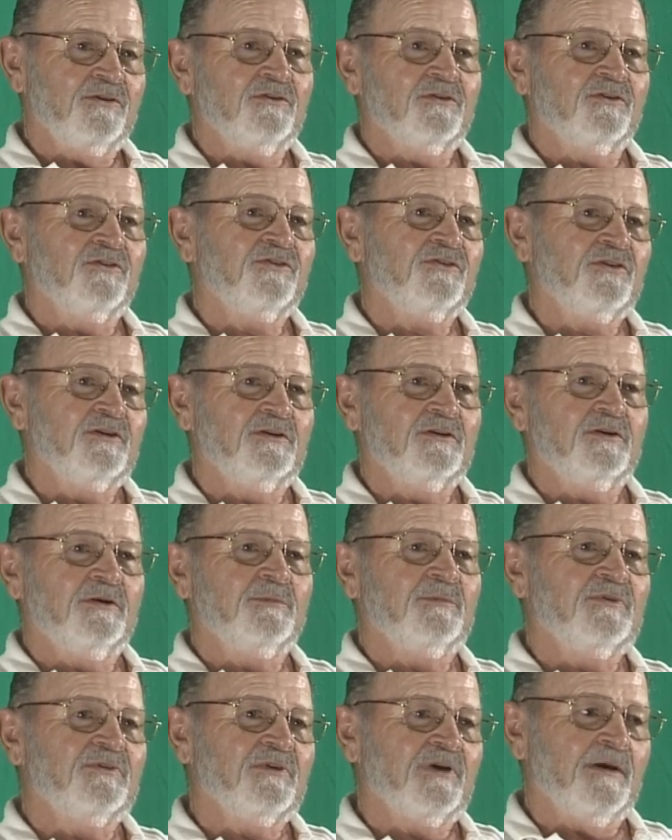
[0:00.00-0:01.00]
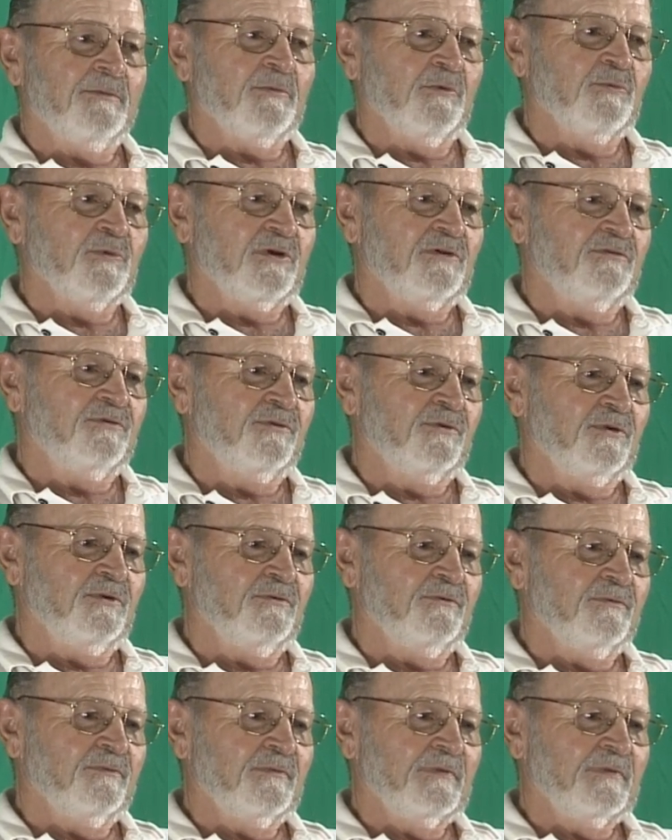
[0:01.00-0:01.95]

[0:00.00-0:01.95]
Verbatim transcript: you know, I skinned up the top of my foot.